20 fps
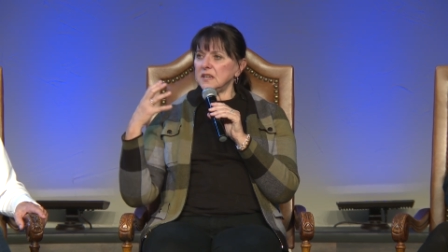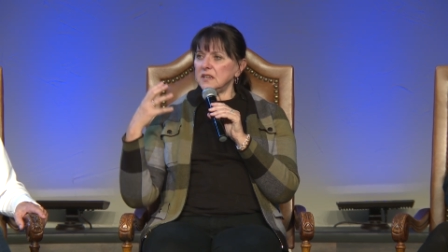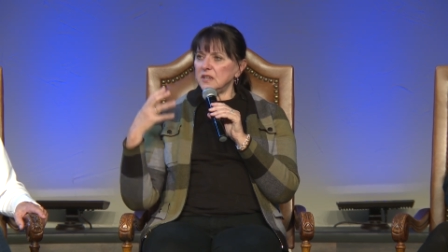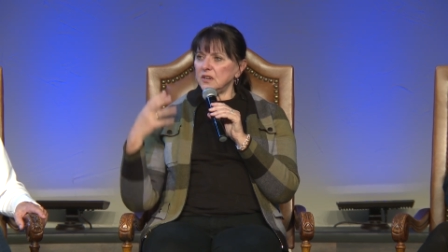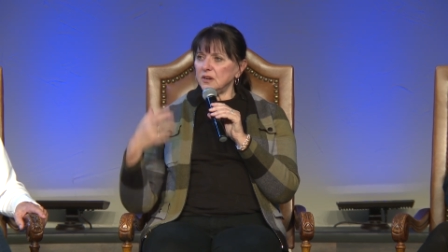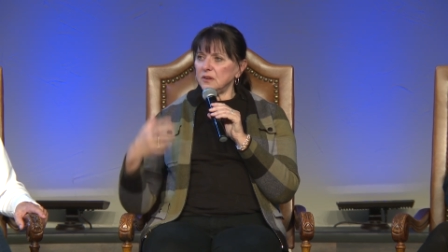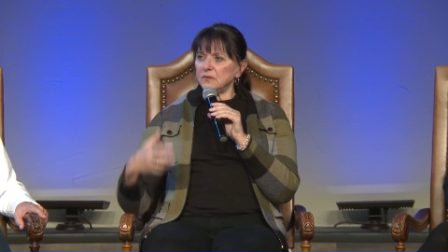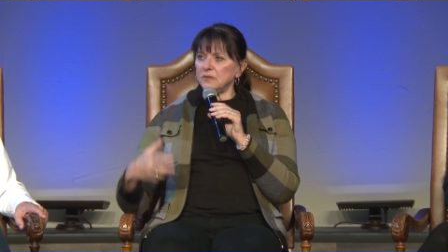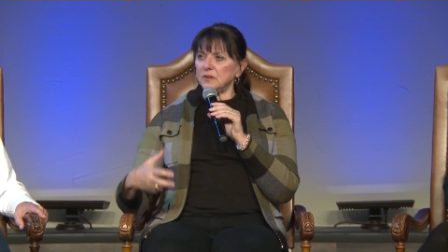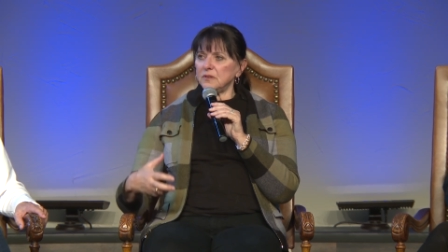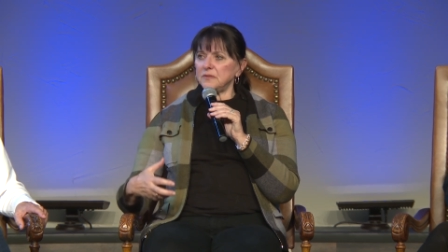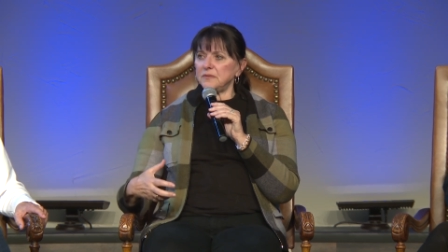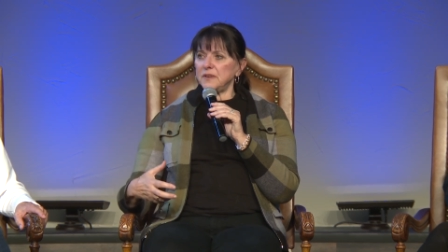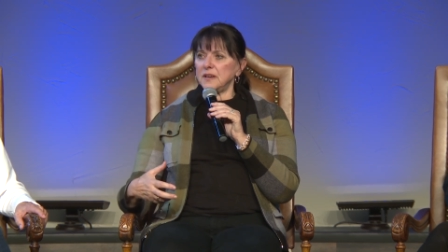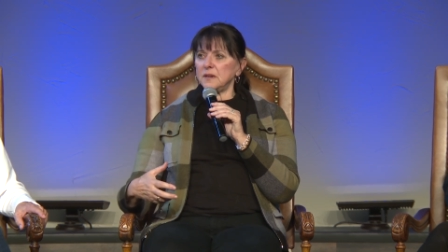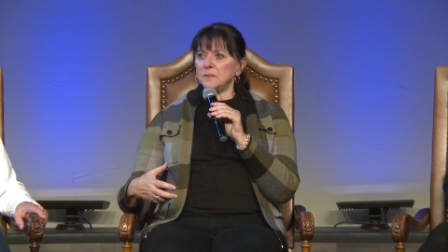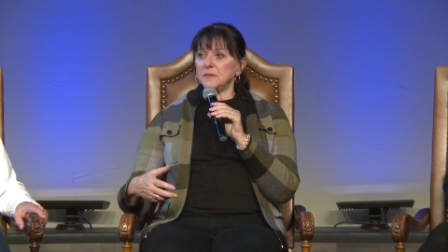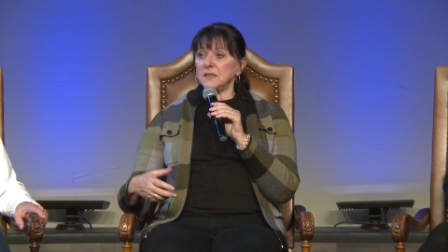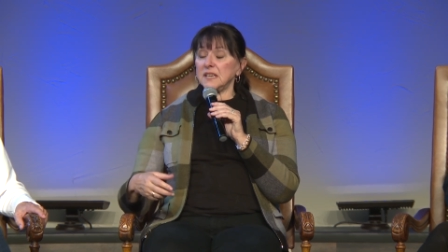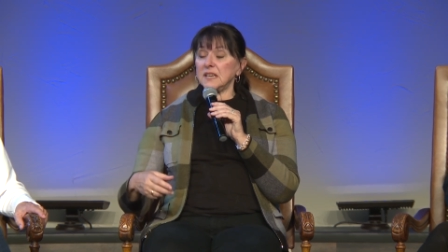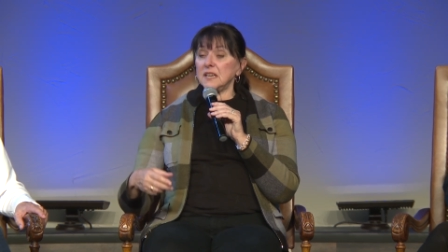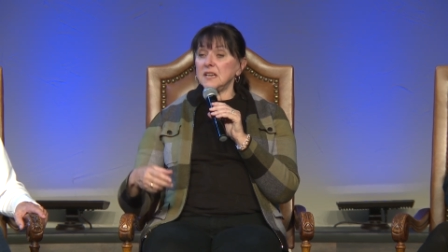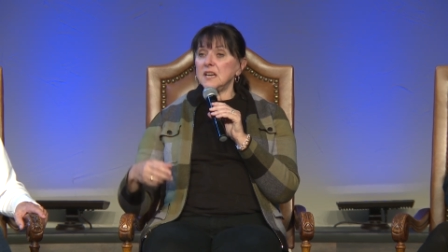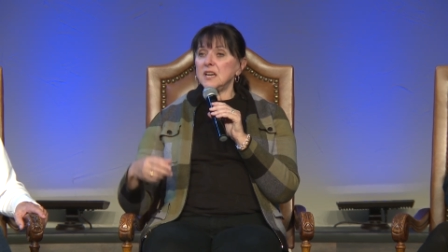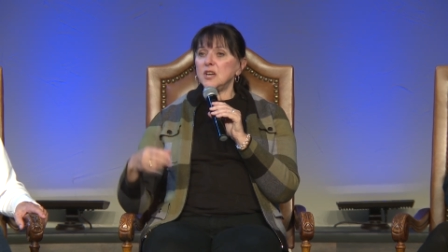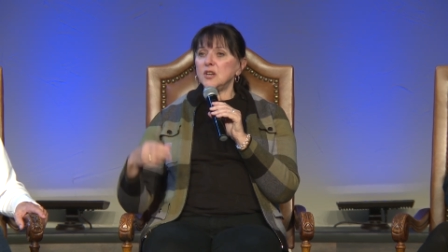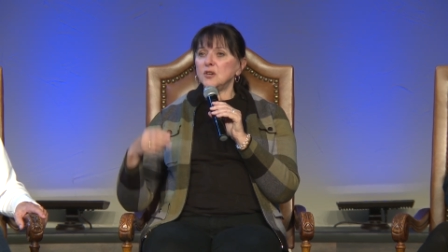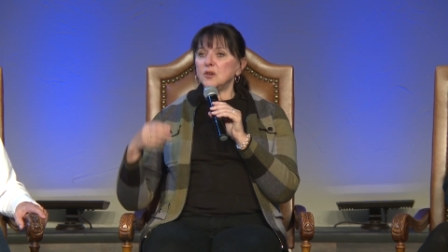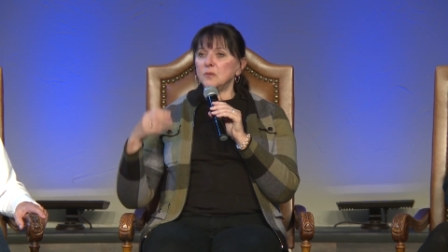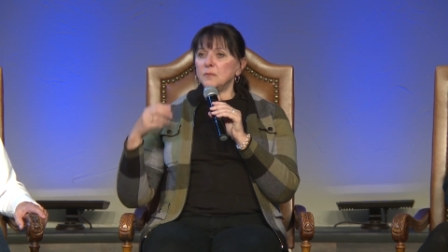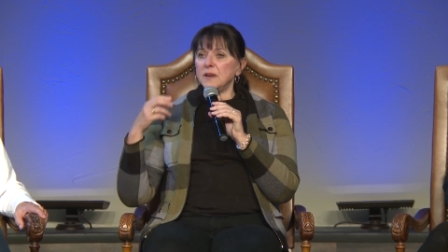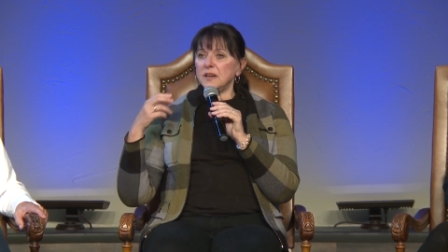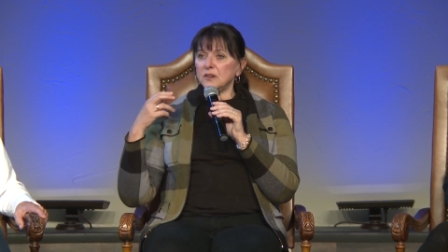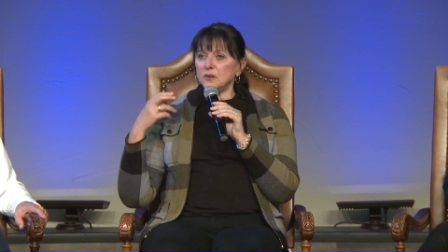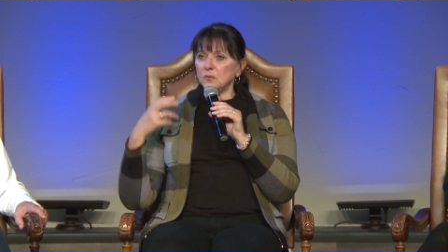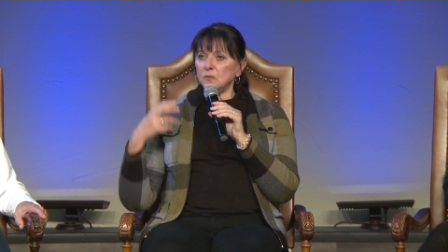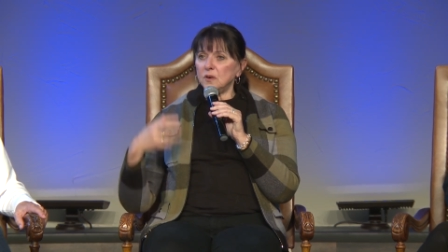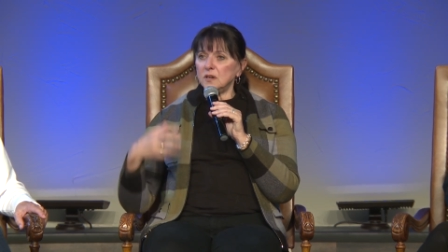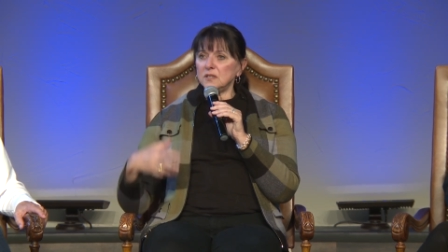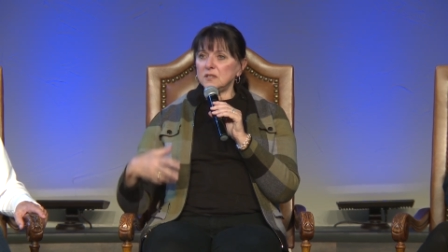care of our family. No matter
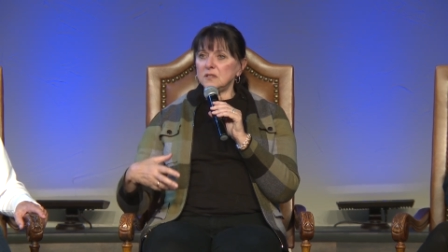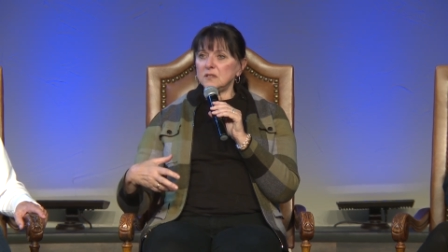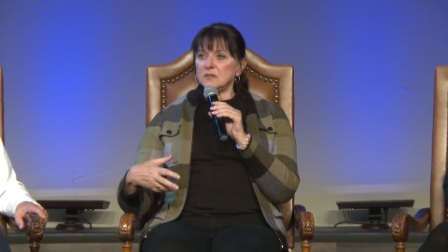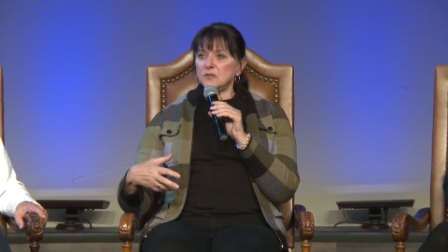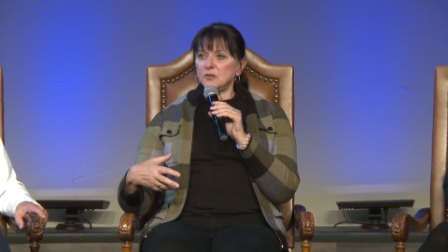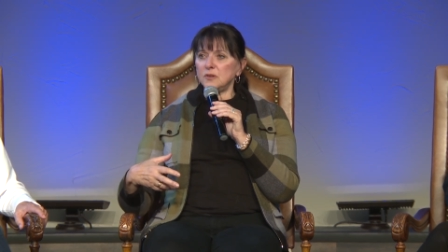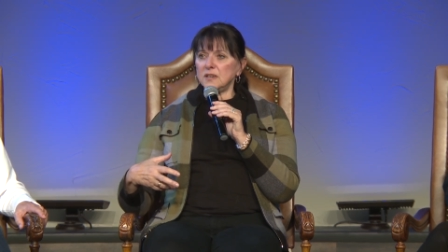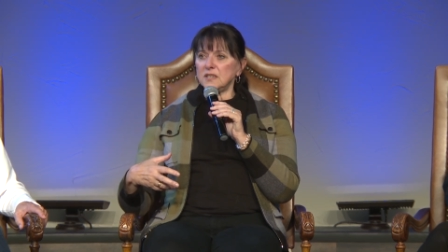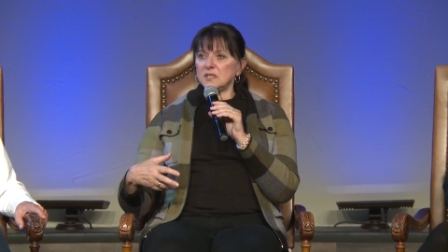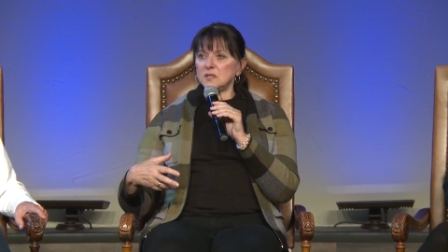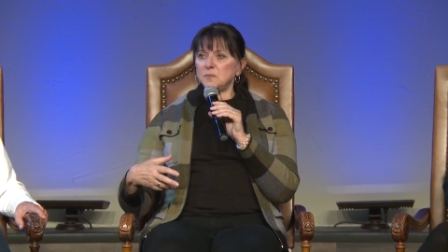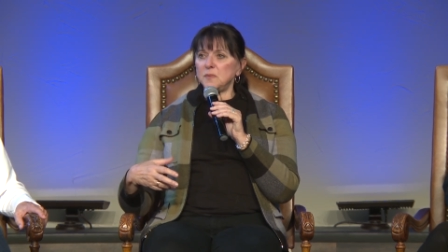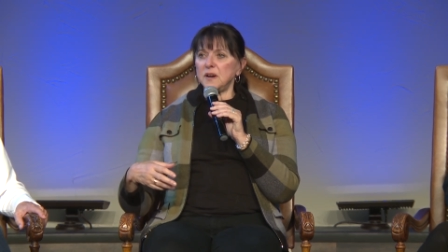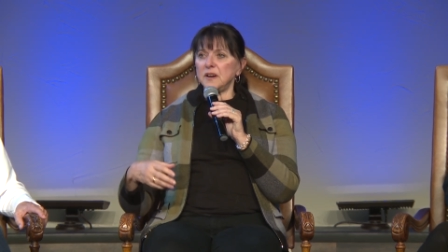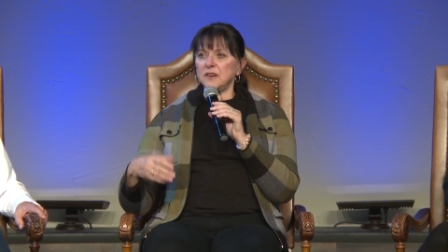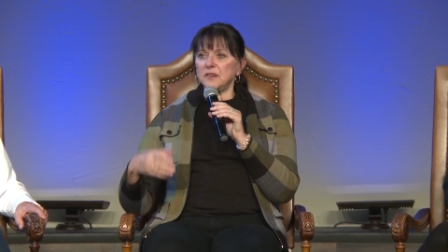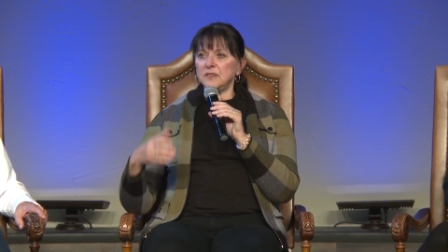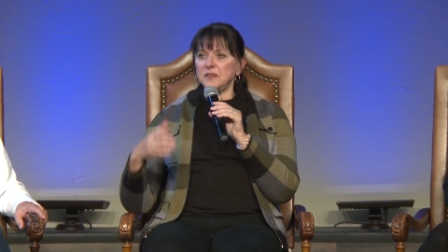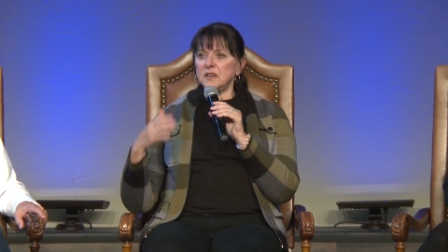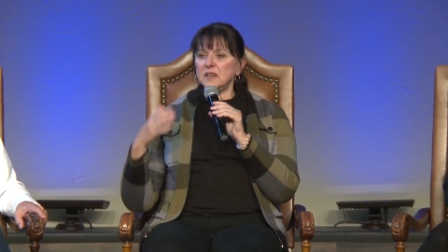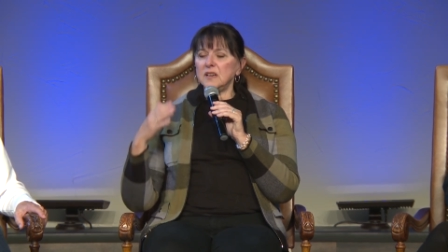what transpired,